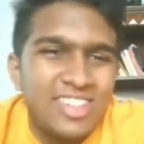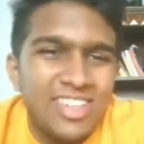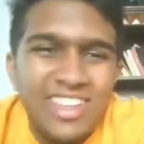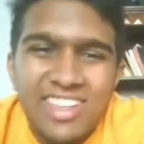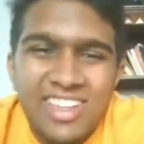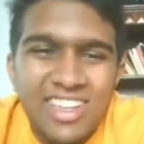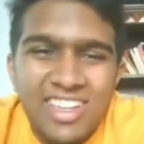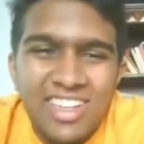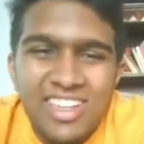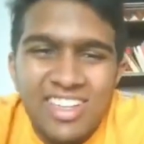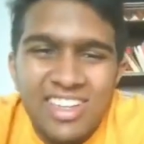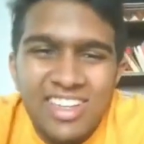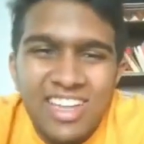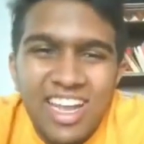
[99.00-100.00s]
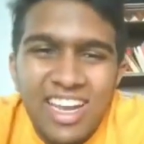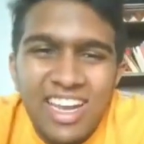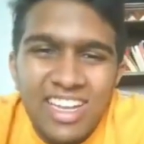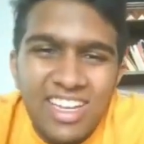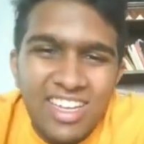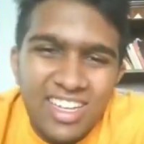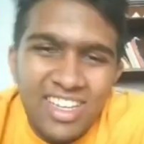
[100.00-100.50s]
steam is, then forms like a, a,
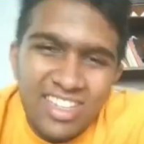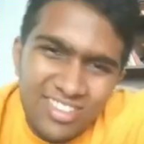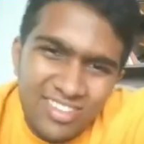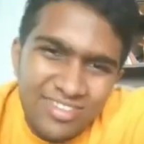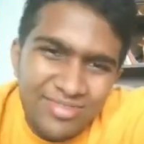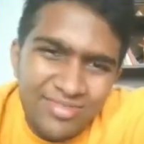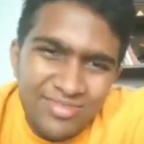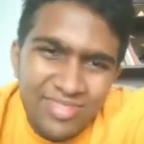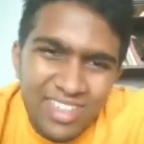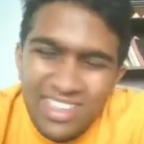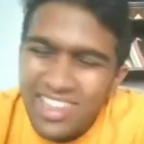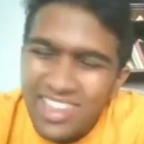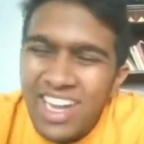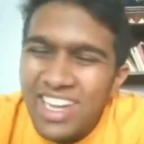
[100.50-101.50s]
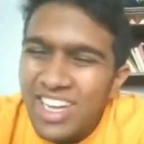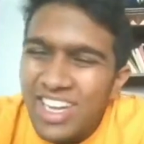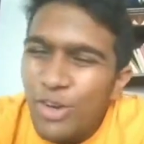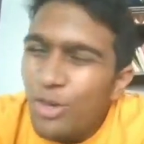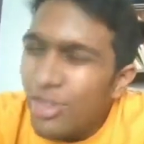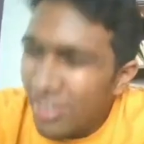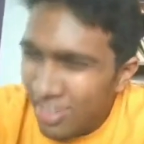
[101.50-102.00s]
layer of moisture around it.
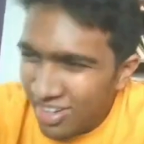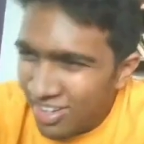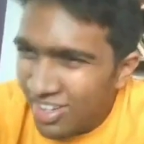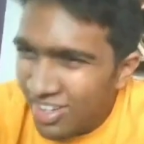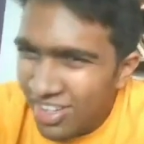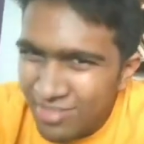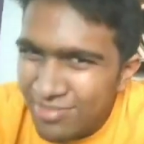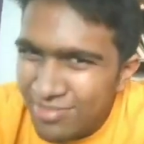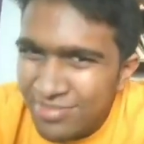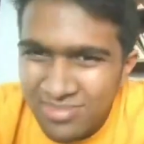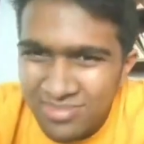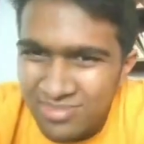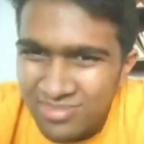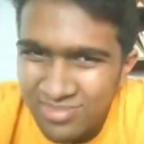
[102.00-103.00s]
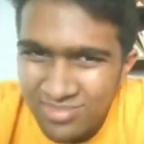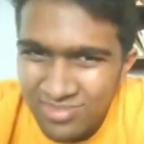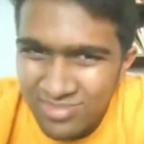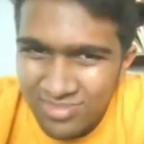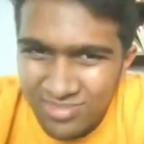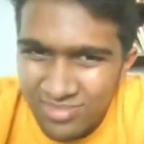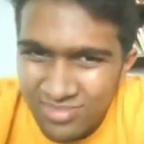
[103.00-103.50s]
Those... Because moisture heats up
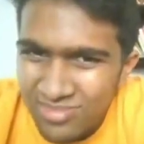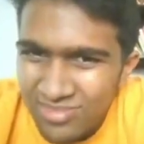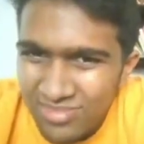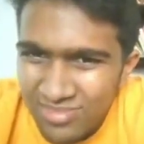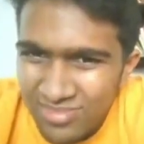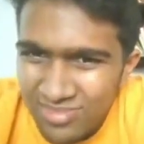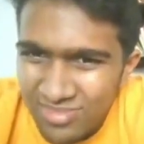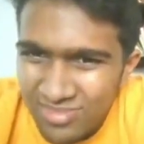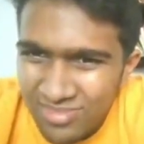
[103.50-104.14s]
faster than air,